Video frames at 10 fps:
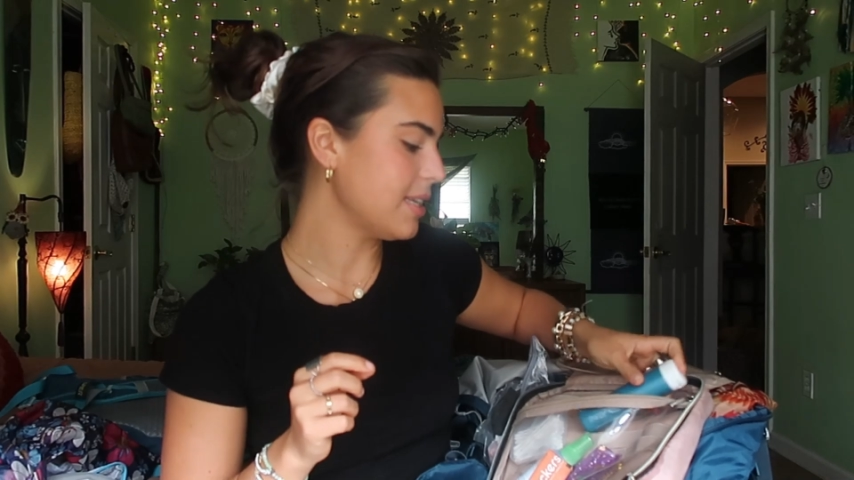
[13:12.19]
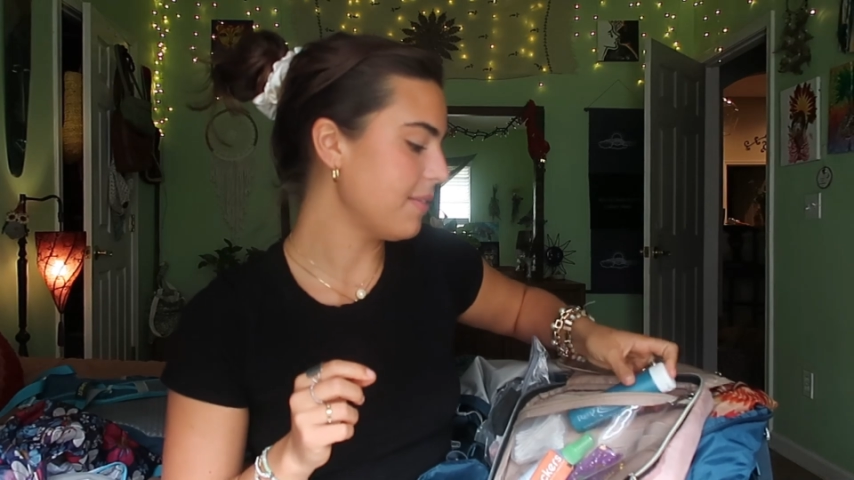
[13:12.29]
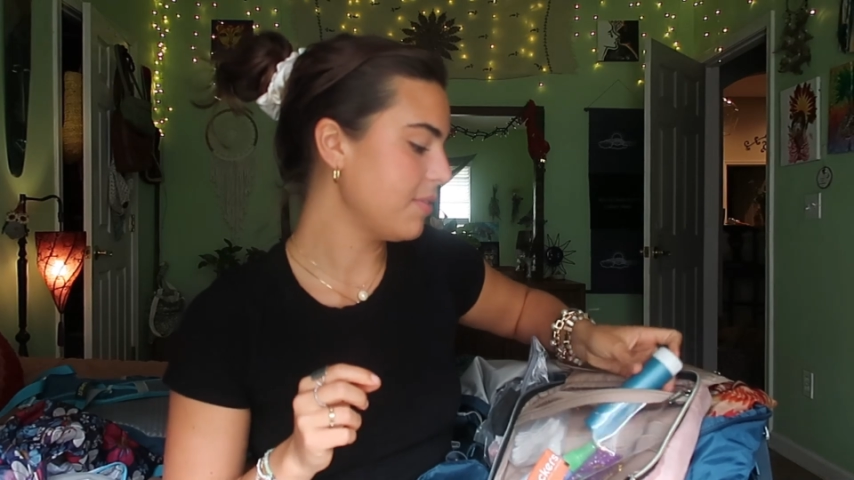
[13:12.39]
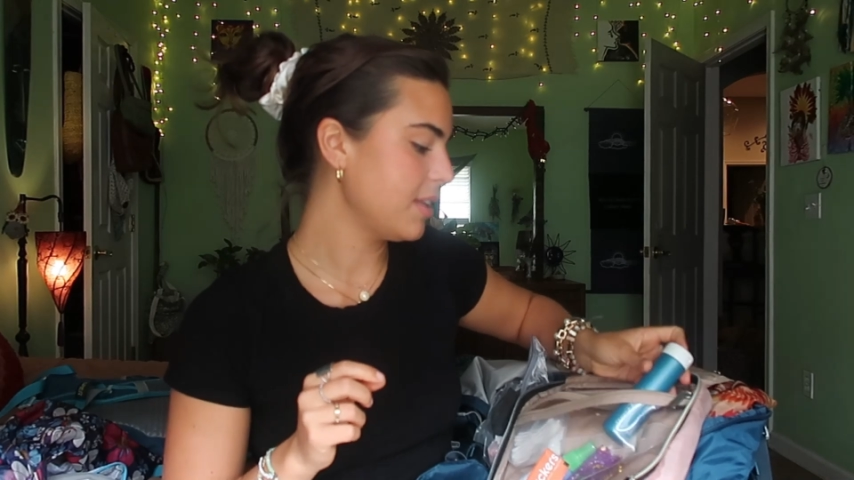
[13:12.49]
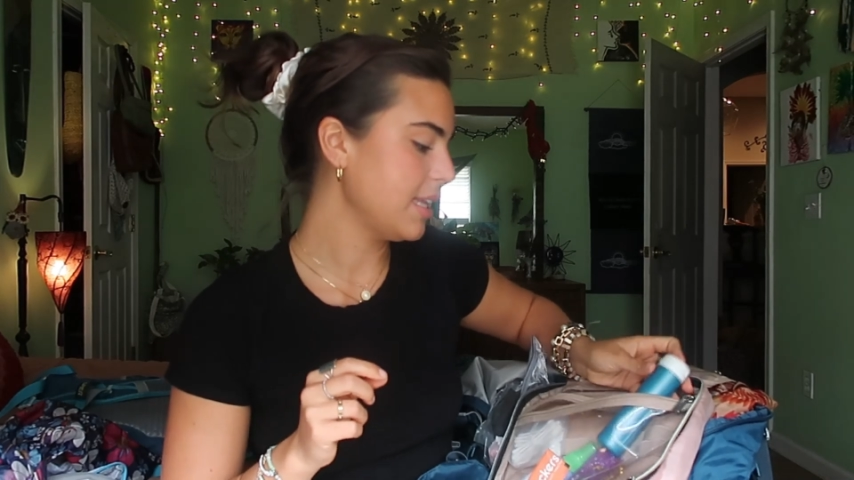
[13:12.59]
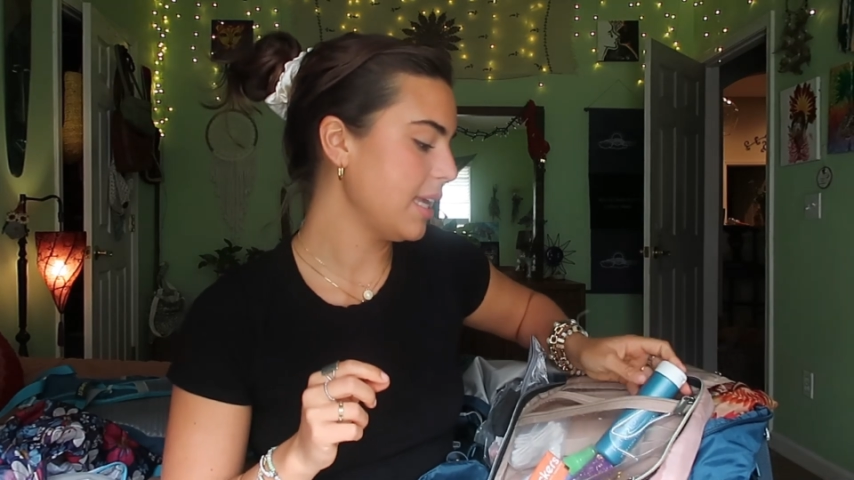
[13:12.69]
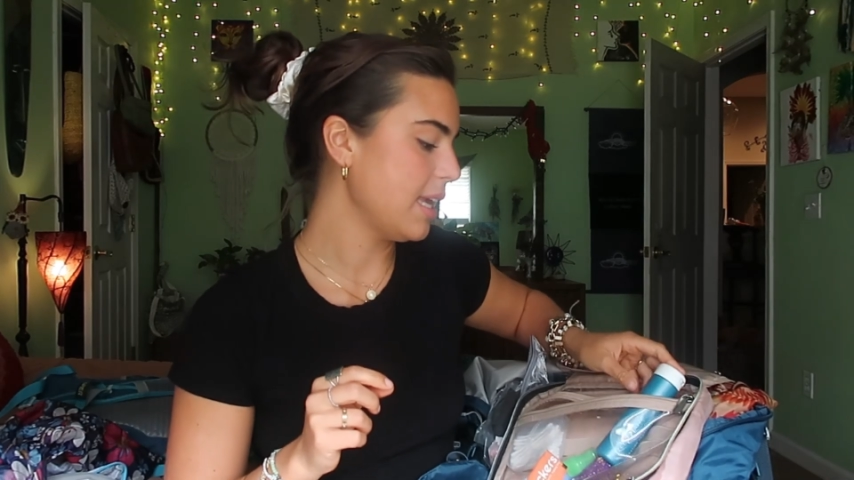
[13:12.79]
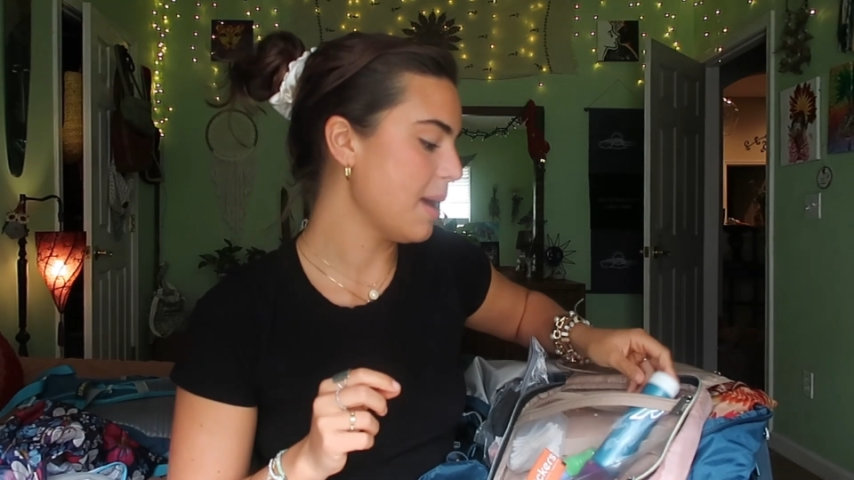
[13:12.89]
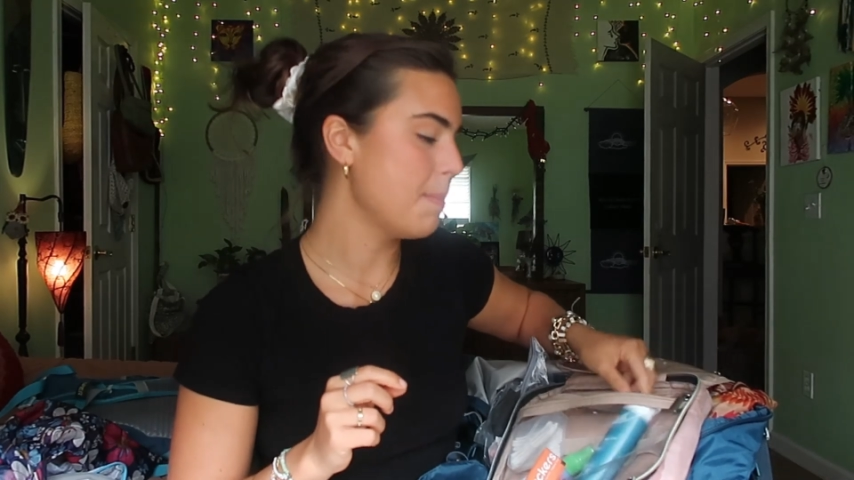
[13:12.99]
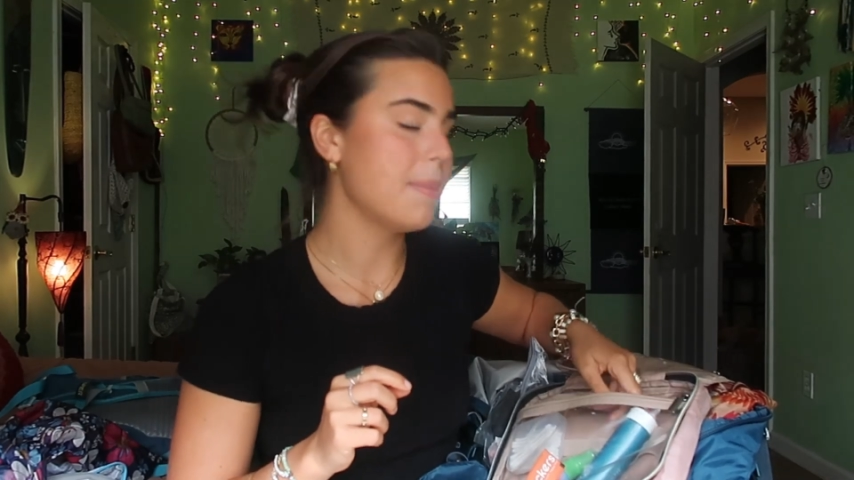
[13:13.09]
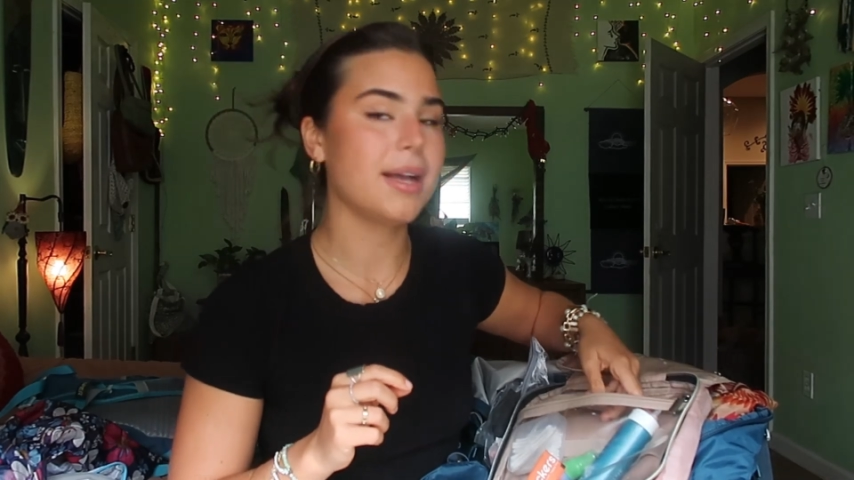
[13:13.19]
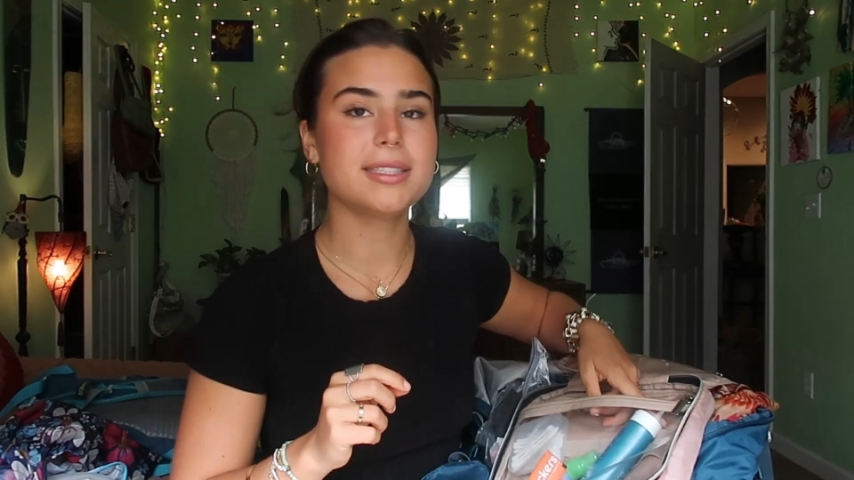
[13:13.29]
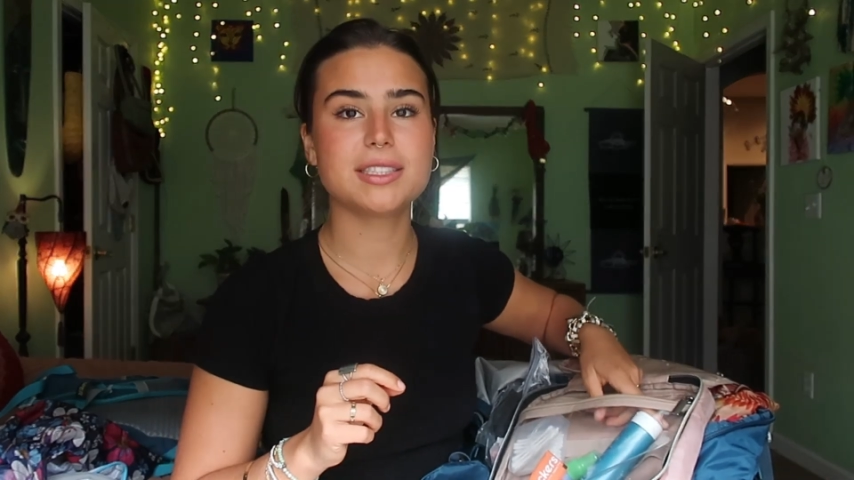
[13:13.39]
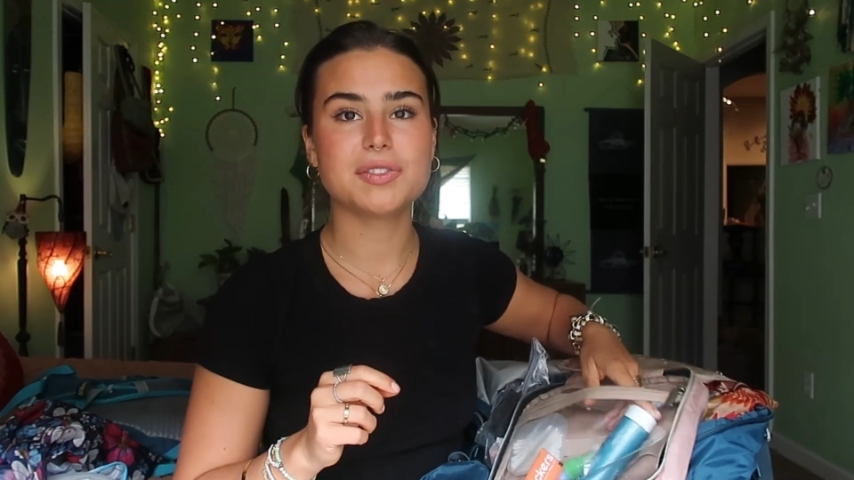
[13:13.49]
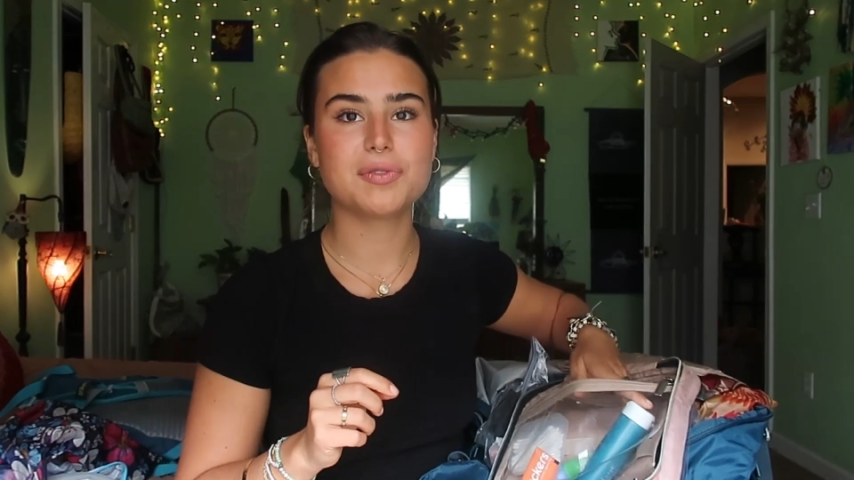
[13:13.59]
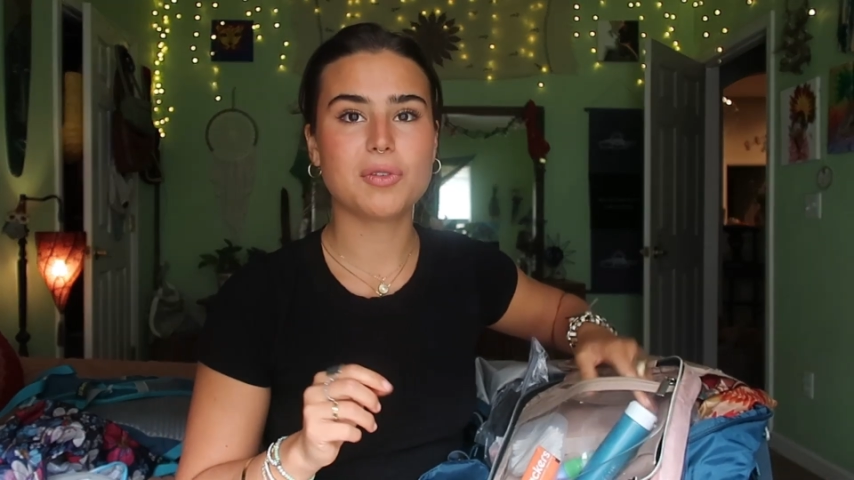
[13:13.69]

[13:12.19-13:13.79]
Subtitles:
definitely a must